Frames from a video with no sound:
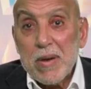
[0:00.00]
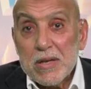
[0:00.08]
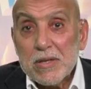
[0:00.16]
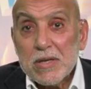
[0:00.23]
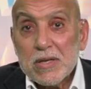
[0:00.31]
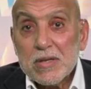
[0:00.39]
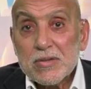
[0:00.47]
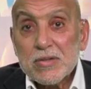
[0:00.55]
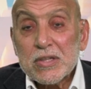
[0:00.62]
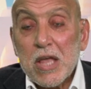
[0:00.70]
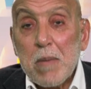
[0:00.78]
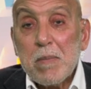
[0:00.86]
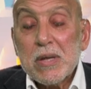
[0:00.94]
building
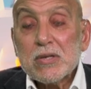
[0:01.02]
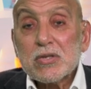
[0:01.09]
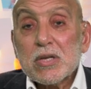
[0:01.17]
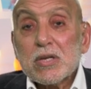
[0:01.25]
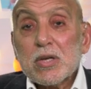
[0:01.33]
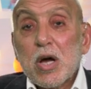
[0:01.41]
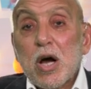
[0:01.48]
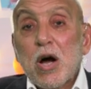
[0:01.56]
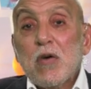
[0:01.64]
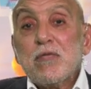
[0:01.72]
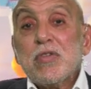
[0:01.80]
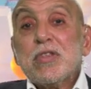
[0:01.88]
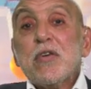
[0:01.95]
the dimension
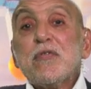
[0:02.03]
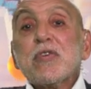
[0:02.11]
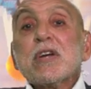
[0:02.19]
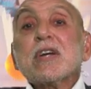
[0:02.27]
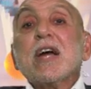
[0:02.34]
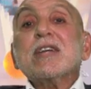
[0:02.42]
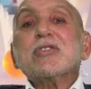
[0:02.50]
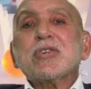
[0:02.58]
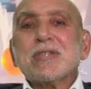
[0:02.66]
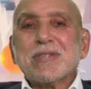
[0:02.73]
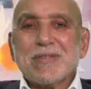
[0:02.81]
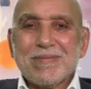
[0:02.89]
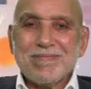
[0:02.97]
of the different
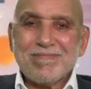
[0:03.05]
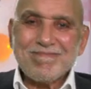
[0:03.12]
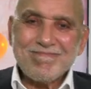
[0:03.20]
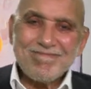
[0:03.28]
cultures